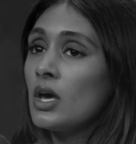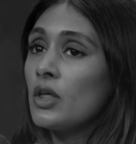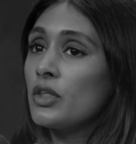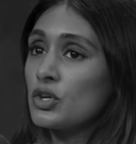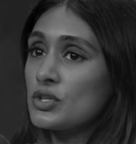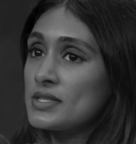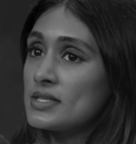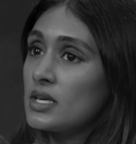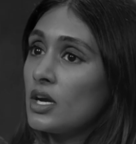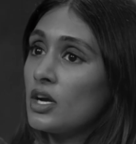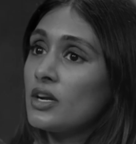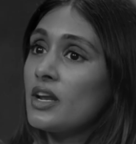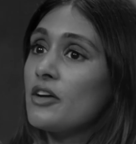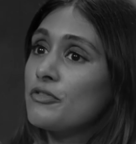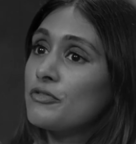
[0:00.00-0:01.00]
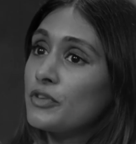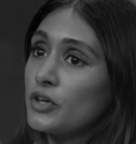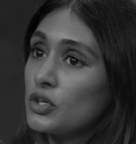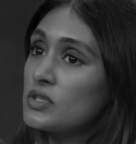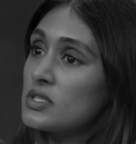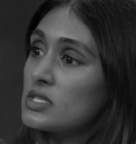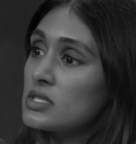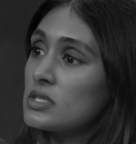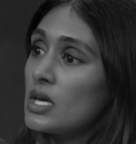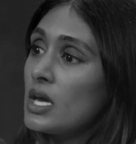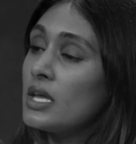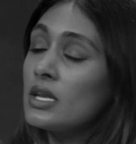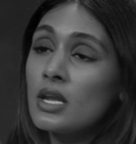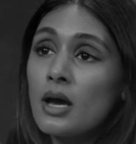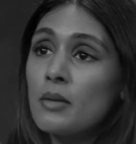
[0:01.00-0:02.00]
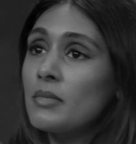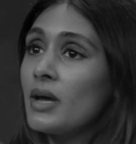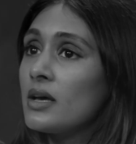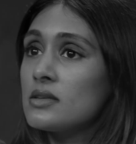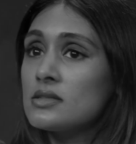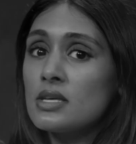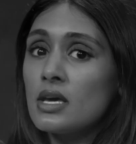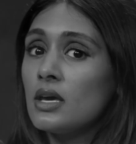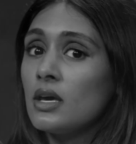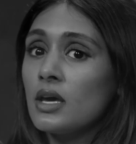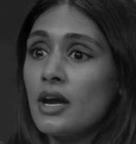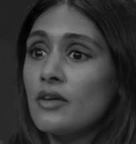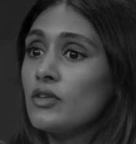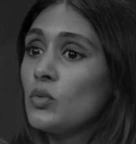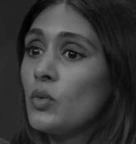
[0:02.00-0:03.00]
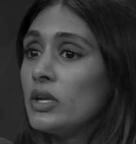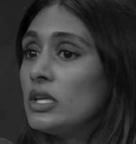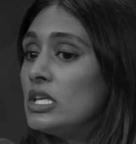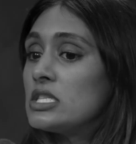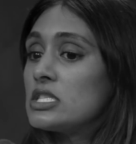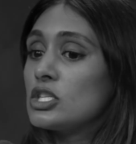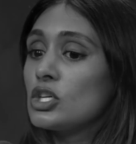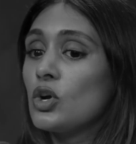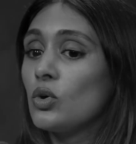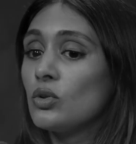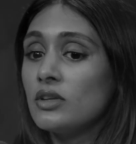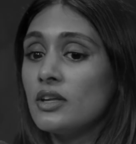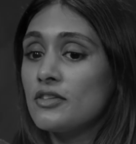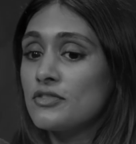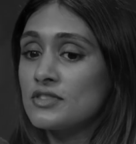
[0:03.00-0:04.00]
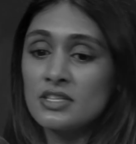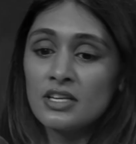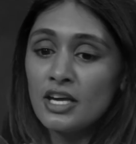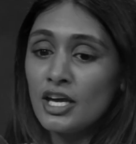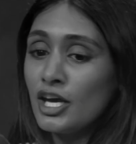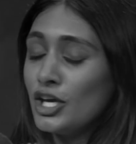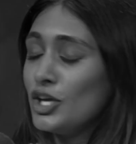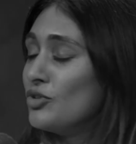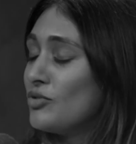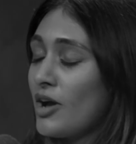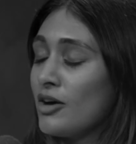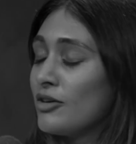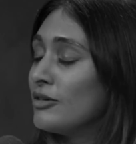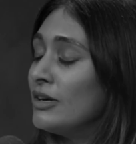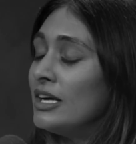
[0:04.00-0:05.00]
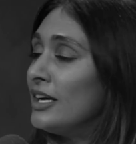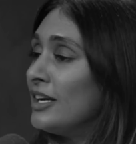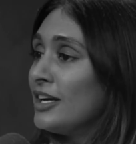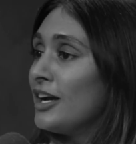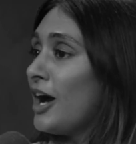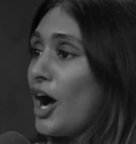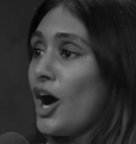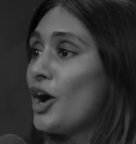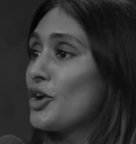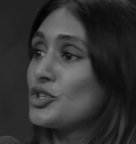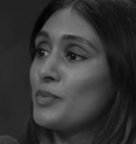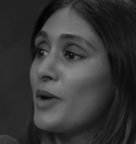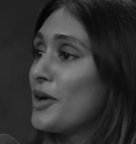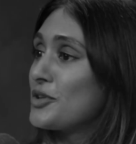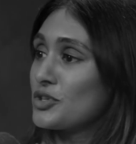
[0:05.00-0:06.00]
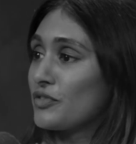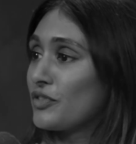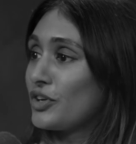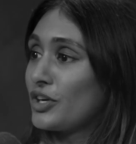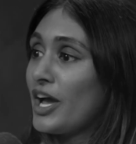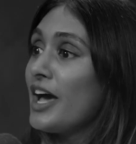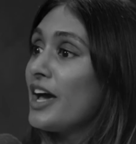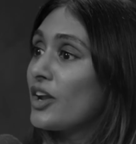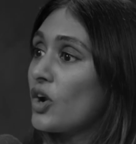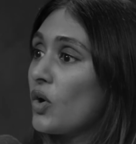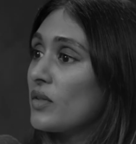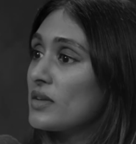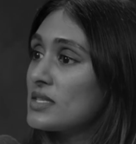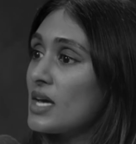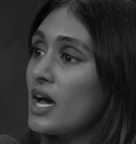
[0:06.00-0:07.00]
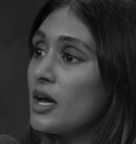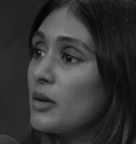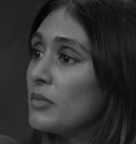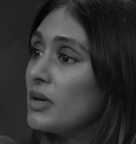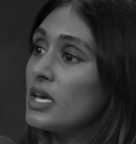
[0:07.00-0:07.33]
they're scared at first. And I'm not saying everyone needs to go lift, you know, 100 pounds over their head all the time.